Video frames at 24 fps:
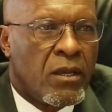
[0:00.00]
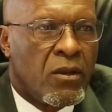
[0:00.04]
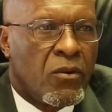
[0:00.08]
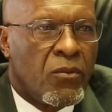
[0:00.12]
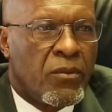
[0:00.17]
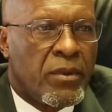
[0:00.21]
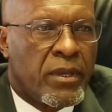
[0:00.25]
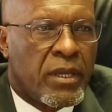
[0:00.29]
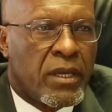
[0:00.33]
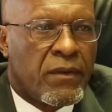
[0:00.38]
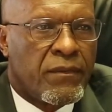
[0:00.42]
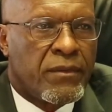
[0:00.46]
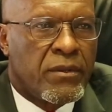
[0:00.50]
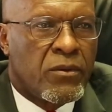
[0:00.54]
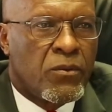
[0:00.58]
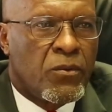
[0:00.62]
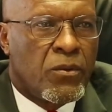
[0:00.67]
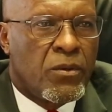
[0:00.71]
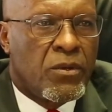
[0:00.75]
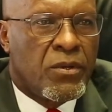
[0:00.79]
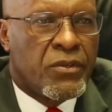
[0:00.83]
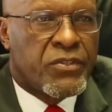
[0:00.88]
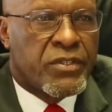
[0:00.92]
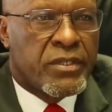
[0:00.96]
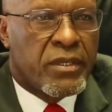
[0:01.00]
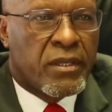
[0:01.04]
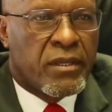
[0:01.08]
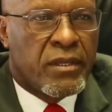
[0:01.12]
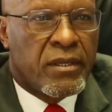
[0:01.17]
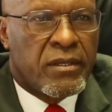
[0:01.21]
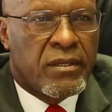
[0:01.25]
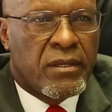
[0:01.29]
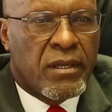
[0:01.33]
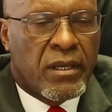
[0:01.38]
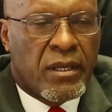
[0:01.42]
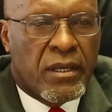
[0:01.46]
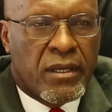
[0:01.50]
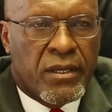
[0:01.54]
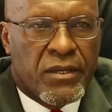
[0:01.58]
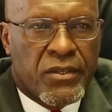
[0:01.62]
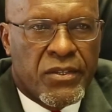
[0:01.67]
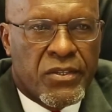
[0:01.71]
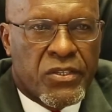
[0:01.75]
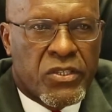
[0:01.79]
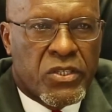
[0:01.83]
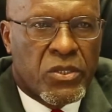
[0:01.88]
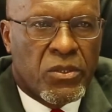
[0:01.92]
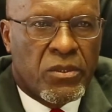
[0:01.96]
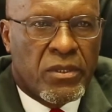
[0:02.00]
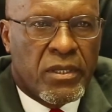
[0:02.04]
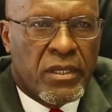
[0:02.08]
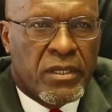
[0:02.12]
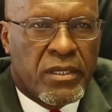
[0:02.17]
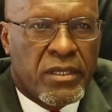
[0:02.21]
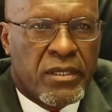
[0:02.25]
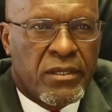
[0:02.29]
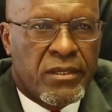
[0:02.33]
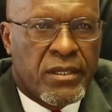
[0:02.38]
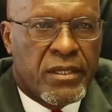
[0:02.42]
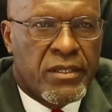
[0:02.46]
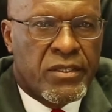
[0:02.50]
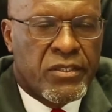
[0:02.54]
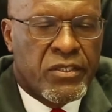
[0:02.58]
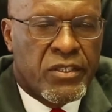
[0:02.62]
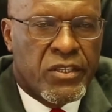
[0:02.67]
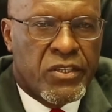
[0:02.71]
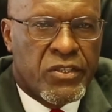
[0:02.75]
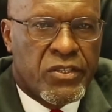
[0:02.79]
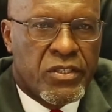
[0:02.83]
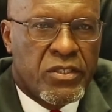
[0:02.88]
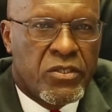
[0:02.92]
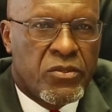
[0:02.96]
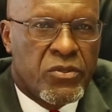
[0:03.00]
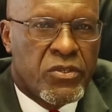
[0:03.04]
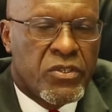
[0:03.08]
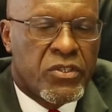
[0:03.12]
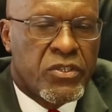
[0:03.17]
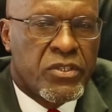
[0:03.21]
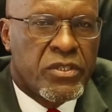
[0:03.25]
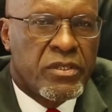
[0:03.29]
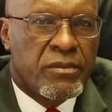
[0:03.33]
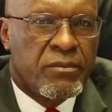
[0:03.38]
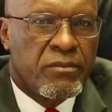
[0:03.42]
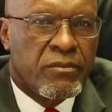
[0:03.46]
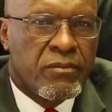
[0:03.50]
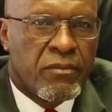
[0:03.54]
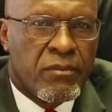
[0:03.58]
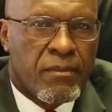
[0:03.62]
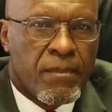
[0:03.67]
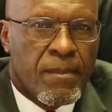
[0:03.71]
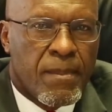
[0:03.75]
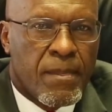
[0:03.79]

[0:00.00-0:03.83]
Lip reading: We have the world's second highest solar irradiation regime,